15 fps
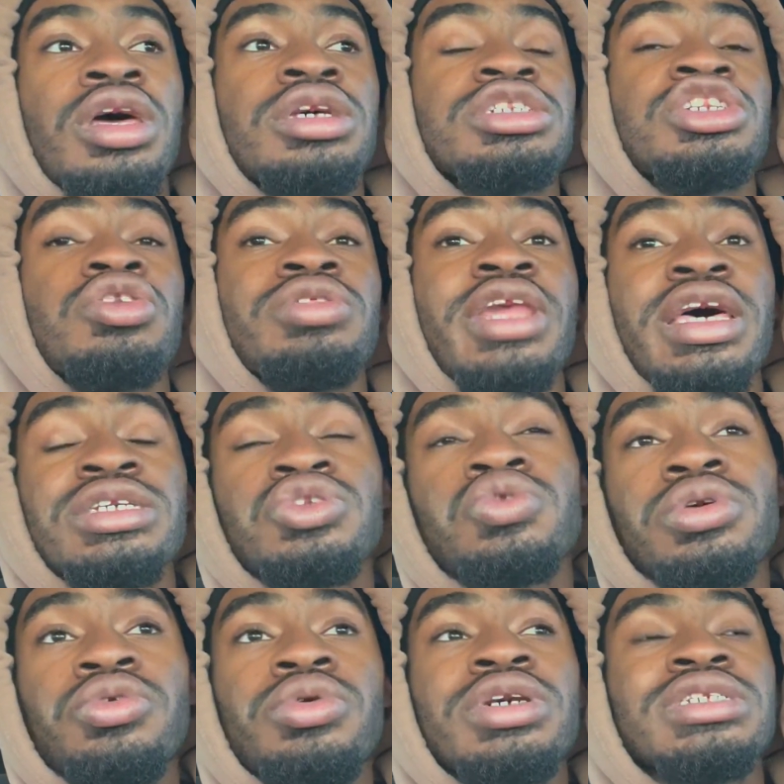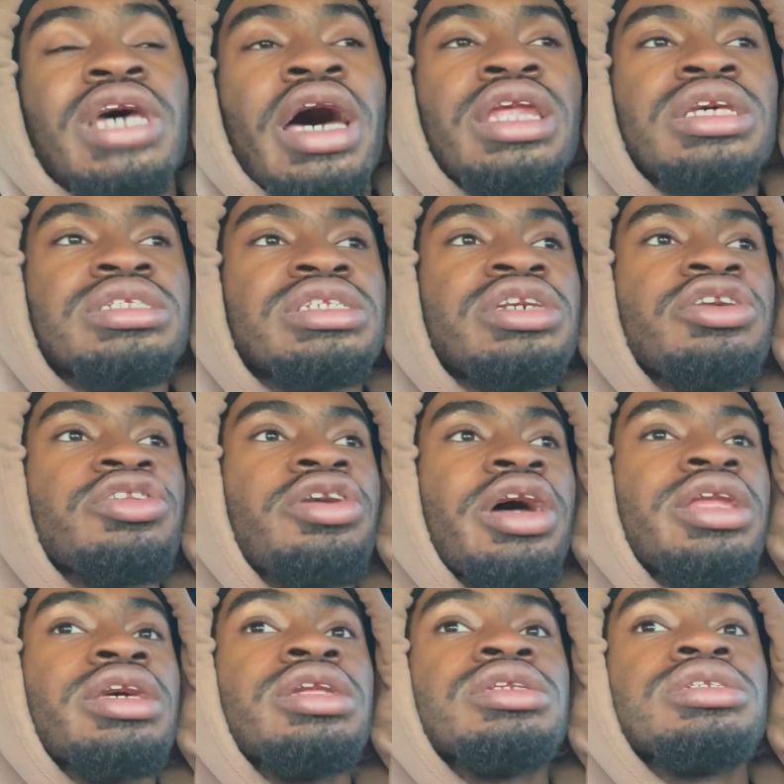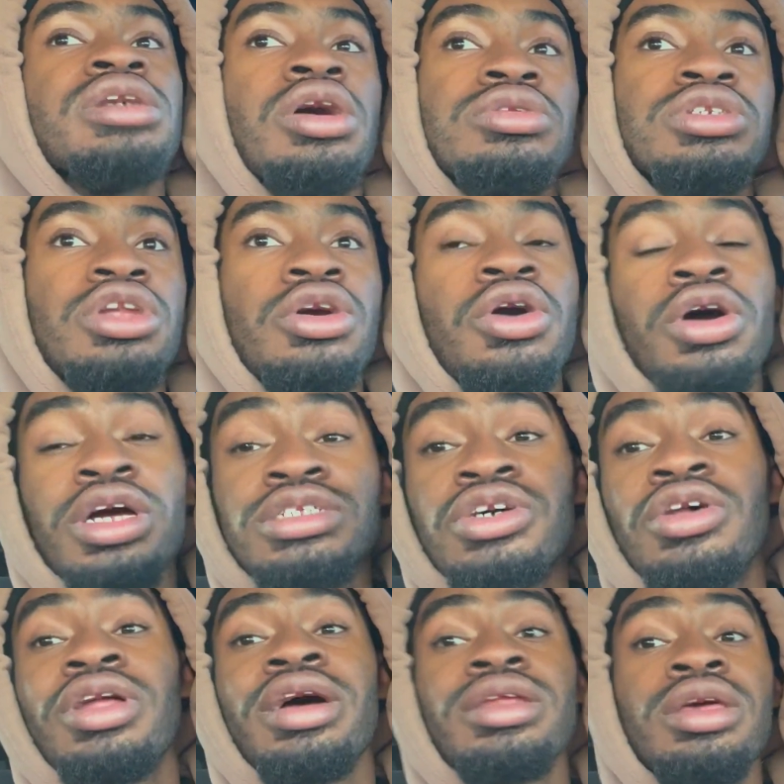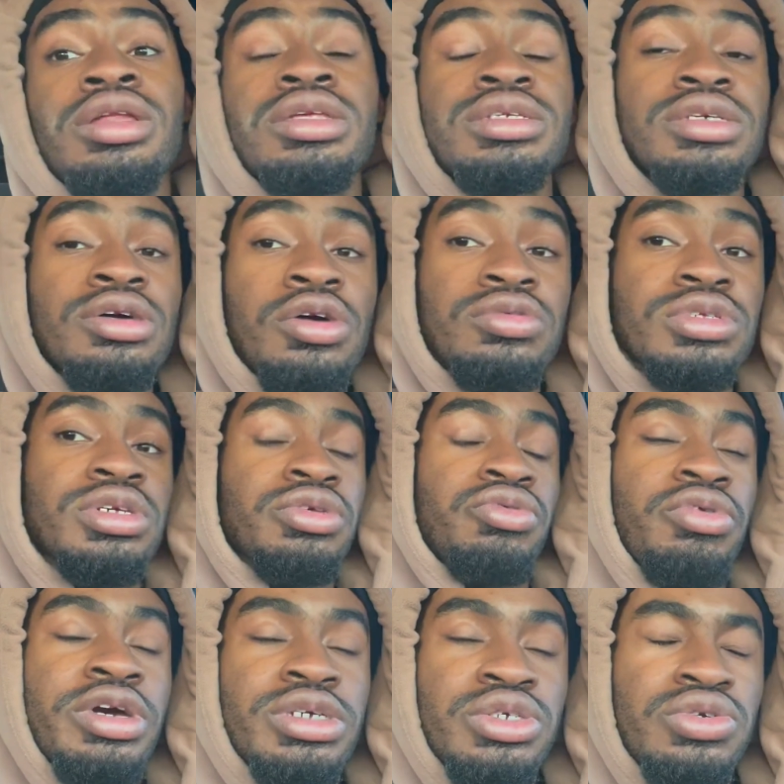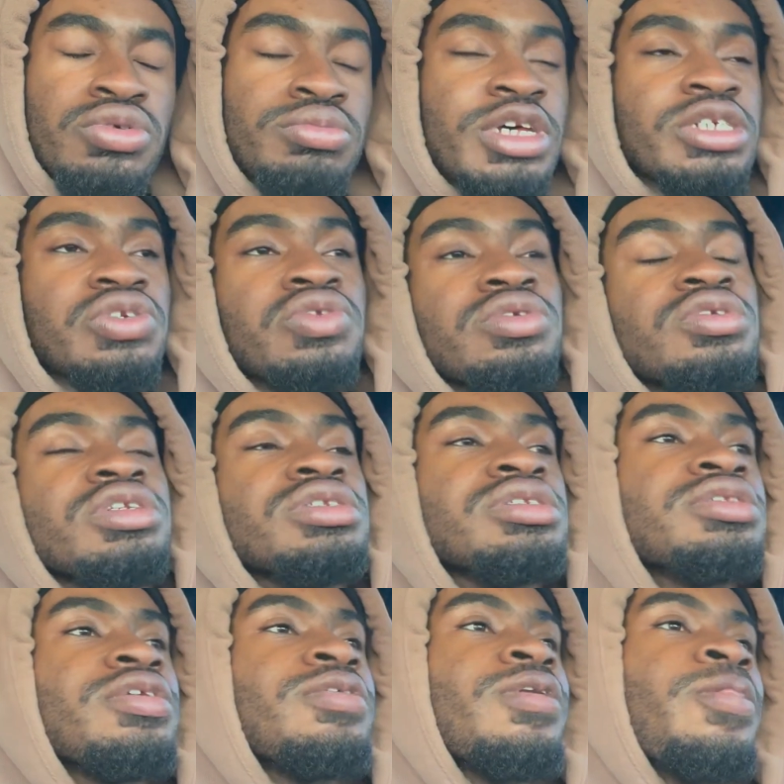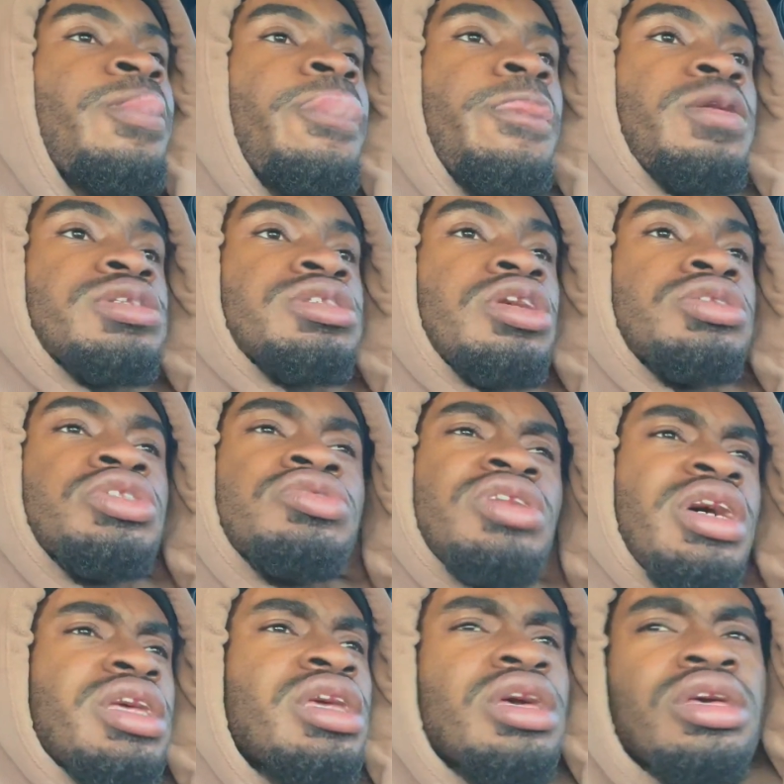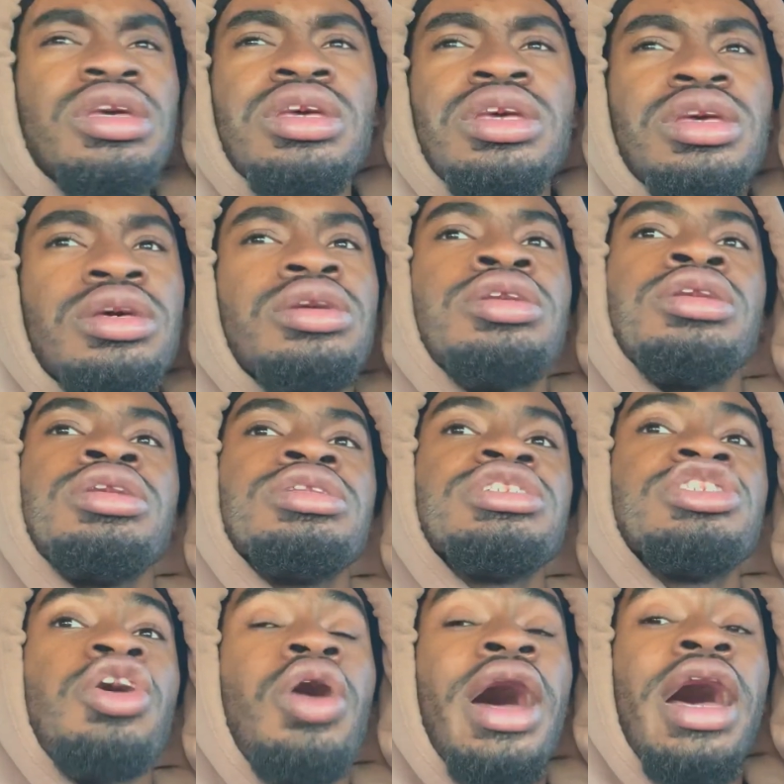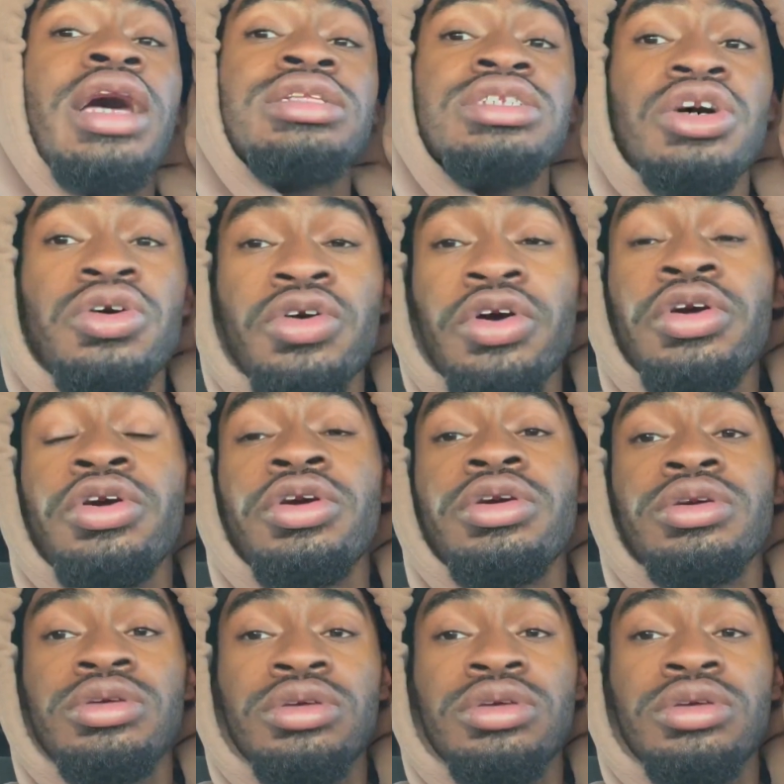So that's what it was. I didn't tell her I needed to go to the car. I told her I needed to go to the restroom. That's what it was. So she was like, yeah. So I told her,